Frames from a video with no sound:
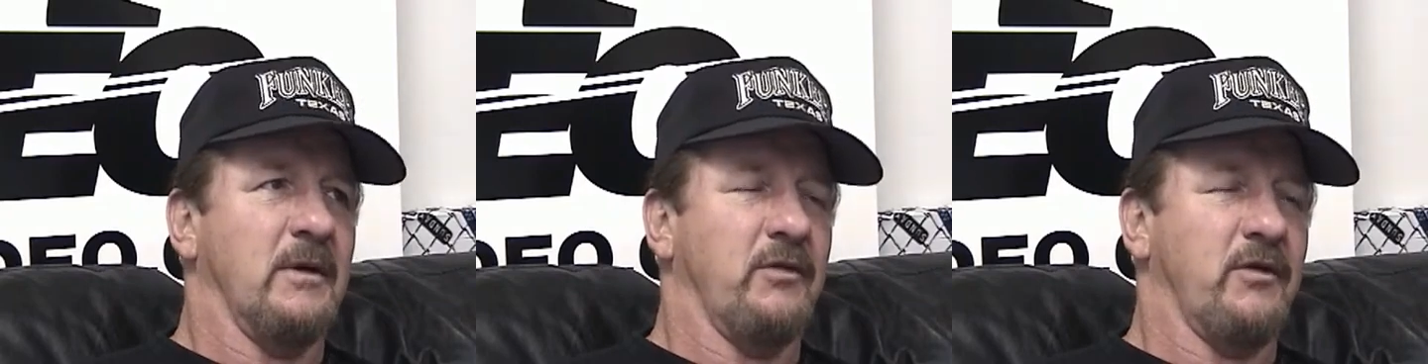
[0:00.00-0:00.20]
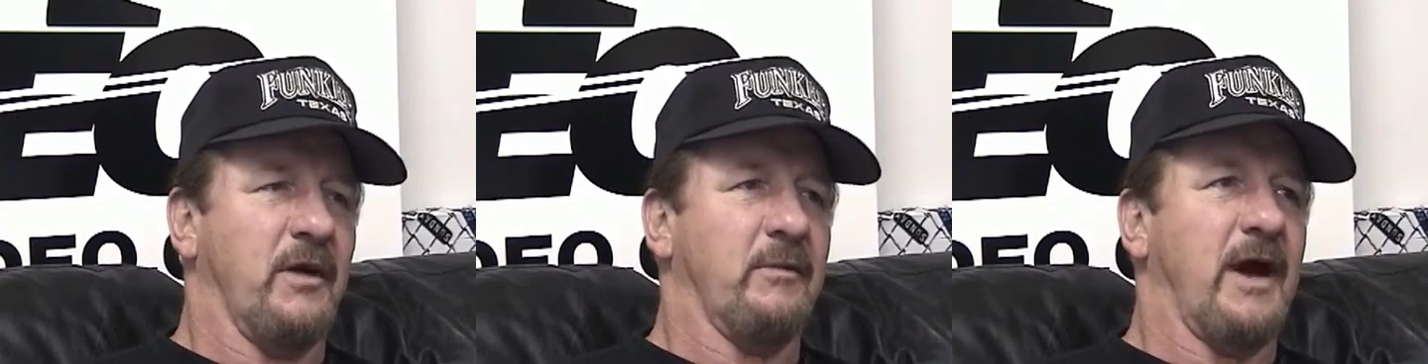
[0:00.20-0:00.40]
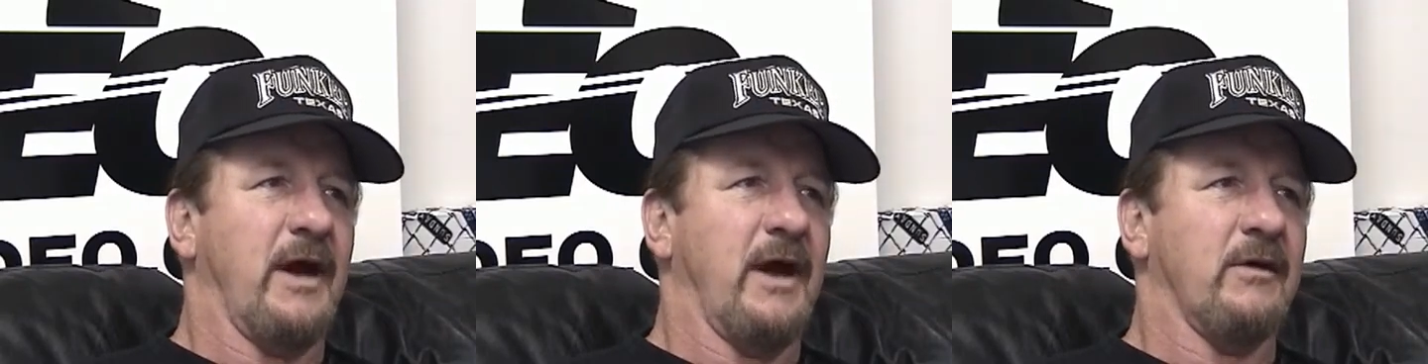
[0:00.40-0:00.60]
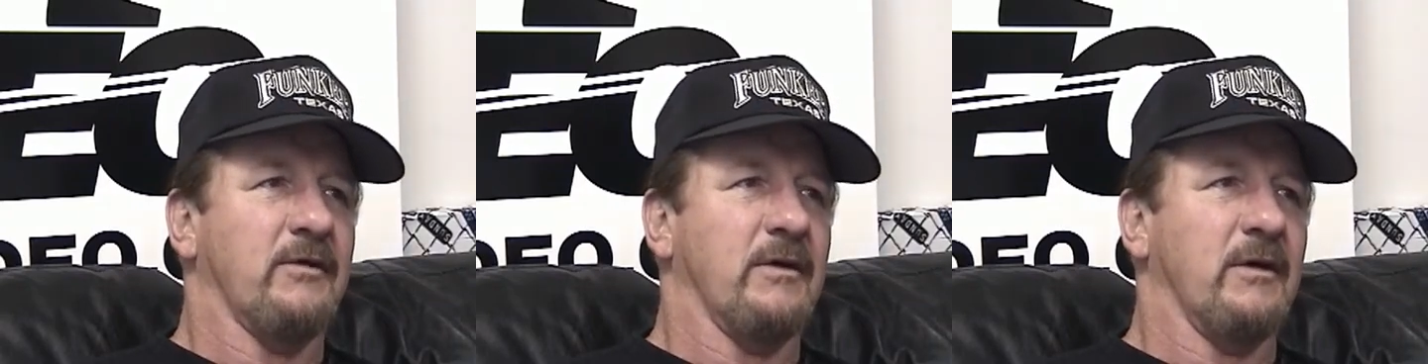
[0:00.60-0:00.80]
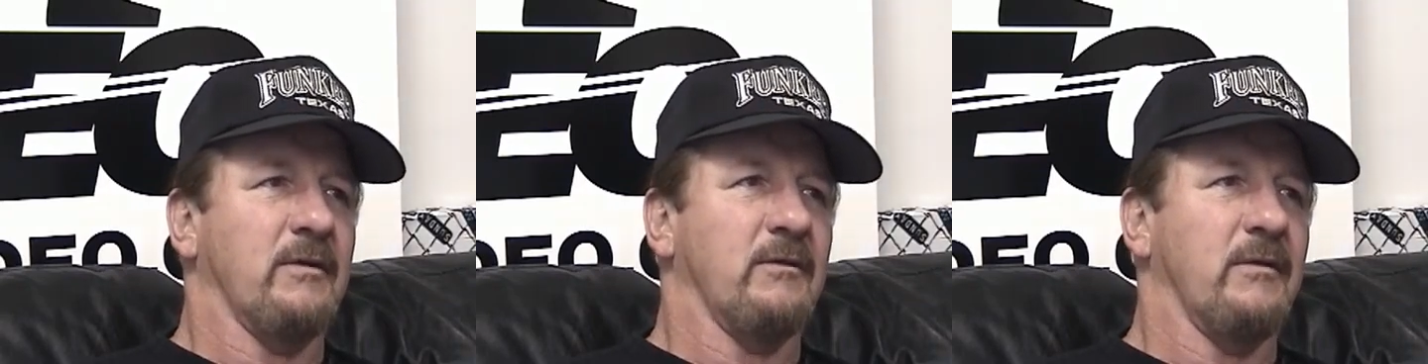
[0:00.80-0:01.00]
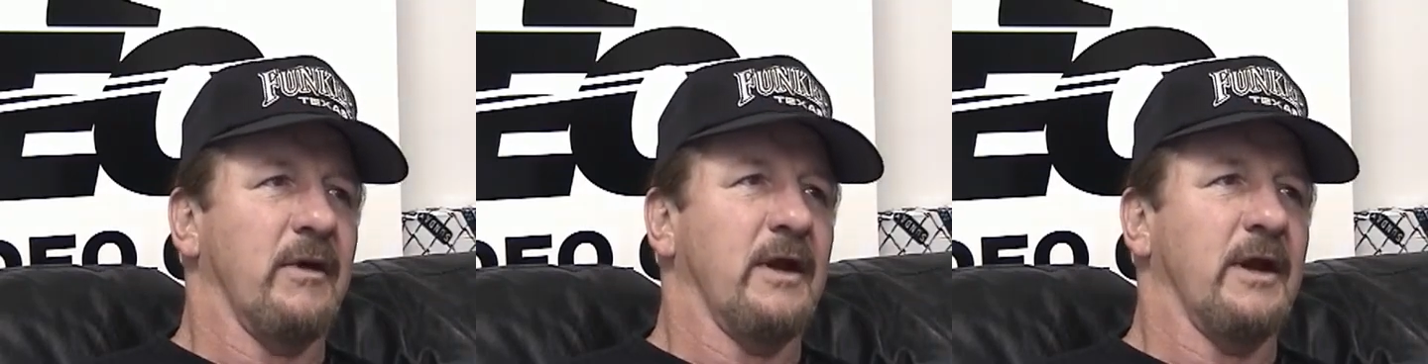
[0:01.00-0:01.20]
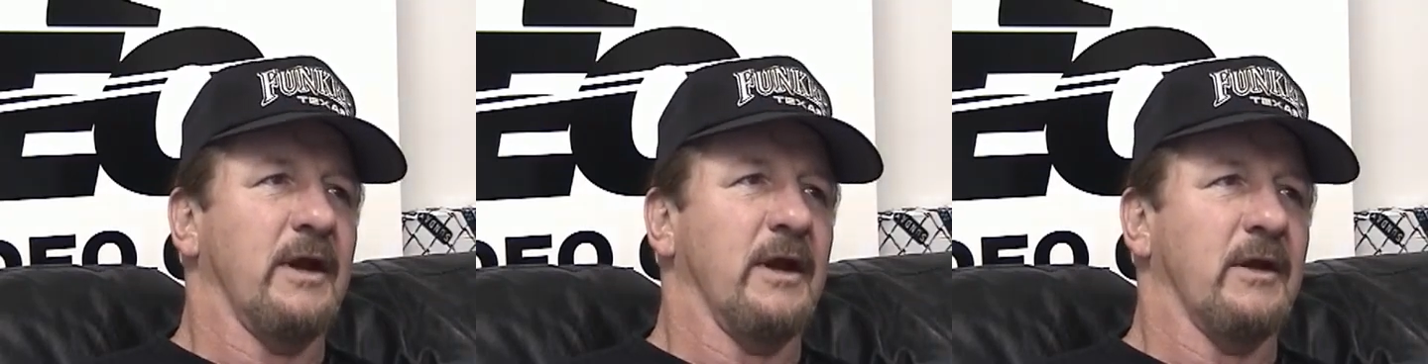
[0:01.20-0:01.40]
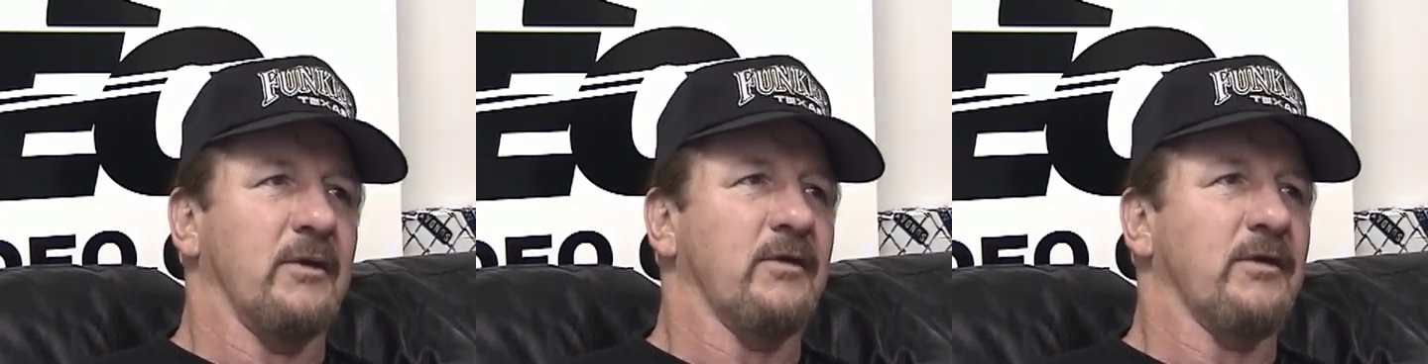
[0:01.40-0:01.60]
some guys don't really
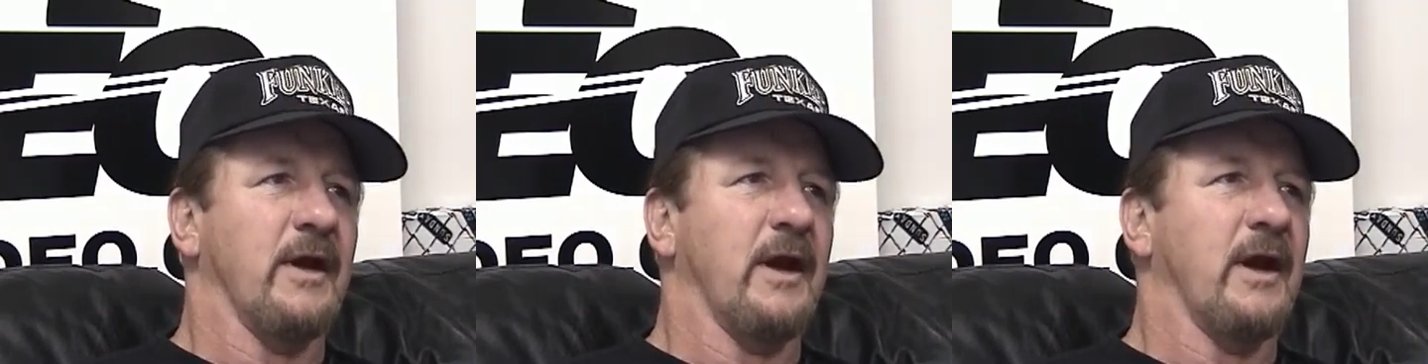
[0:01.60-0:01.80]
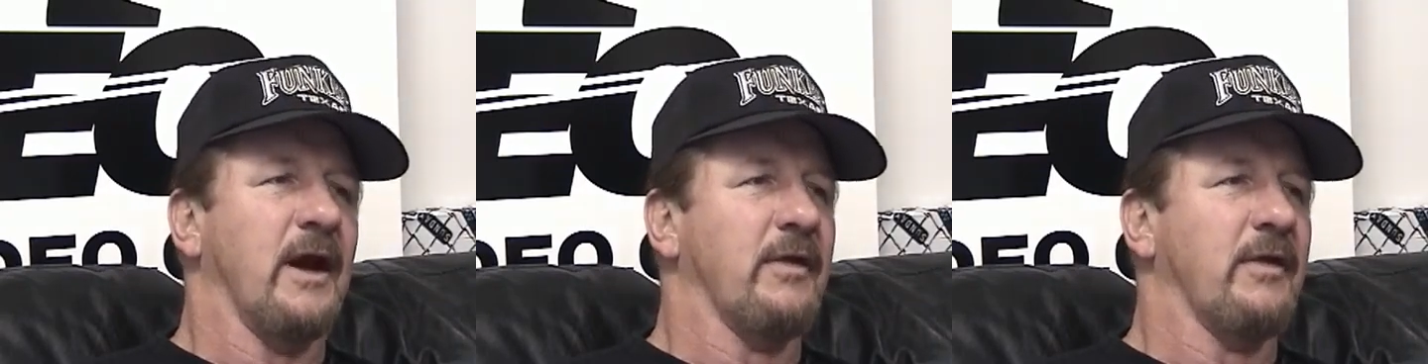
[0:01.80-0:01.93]
understand.